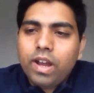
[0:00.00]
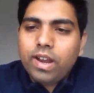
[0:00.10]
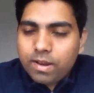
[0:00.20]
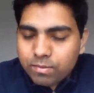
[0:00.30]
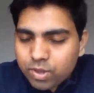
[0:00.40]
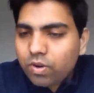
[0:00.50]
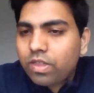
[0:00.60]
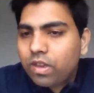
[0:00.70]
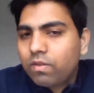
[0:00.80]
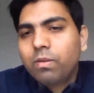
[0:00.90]
and I'm
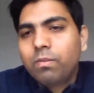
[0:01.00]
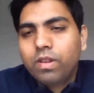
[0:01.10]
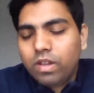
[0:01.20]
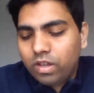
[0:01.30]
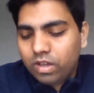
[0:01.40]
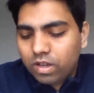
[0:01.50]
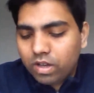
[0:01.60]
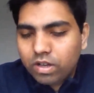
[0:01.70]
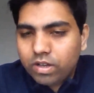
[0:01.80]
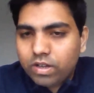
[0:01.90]
sure there will be
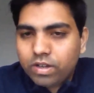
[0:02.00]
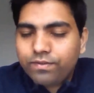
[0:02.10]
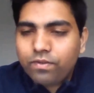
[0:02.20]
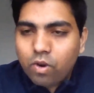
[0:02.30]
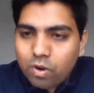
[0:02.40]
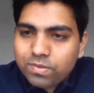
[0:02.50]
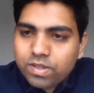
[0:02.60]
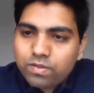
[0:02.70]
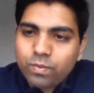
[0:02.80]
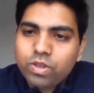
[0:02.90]

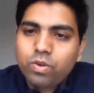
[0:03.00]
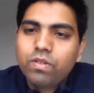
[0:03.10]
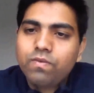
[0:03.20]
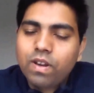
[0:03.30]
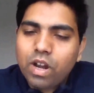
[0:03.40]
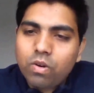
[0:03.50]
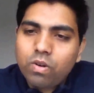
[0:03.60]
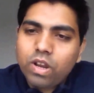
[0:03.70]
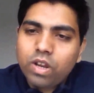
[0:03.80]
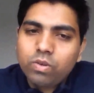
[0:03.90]
forms which you can fill
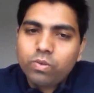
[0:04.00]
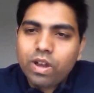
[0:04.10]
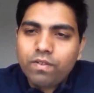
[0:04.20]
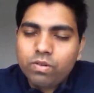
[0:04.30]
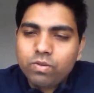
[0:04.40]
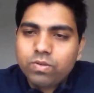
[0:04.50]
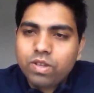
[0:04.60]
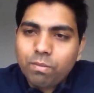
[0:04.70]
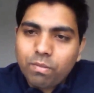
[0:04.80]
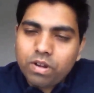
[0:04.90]
out, and you have to
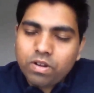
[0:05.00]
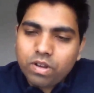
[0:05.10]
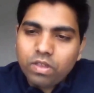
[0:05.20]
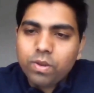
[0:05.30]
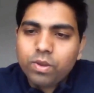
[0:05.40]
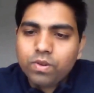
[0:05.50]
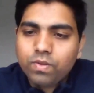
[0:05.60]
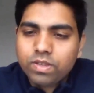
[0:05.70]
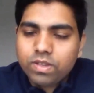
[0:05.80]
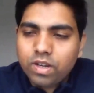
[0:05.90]
submit in the
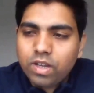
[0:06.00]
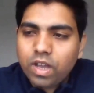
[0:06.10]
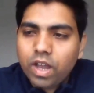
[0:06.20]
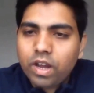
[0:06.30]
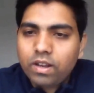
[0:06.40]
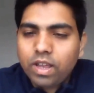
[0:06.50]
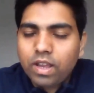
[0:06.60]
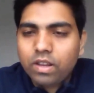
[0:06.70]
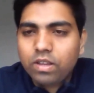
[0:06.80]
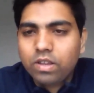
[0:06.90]
university, and
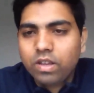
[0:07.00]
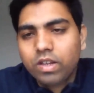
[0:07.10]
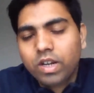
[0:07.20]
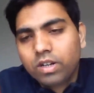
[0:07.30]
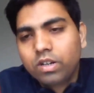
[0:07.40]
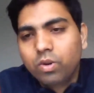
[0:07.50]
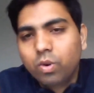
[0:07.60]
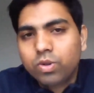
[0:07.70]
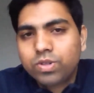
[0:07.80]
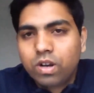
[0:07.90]
then
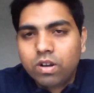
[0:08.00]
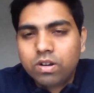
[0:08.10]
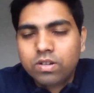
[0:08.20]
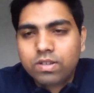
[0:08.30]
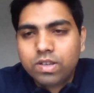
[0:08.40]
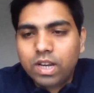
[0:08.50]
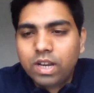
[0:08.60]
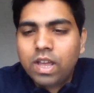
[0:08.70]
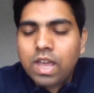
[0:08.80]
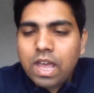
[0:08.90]
it goes under the
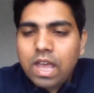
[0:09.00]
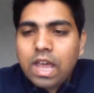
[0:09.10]
screening.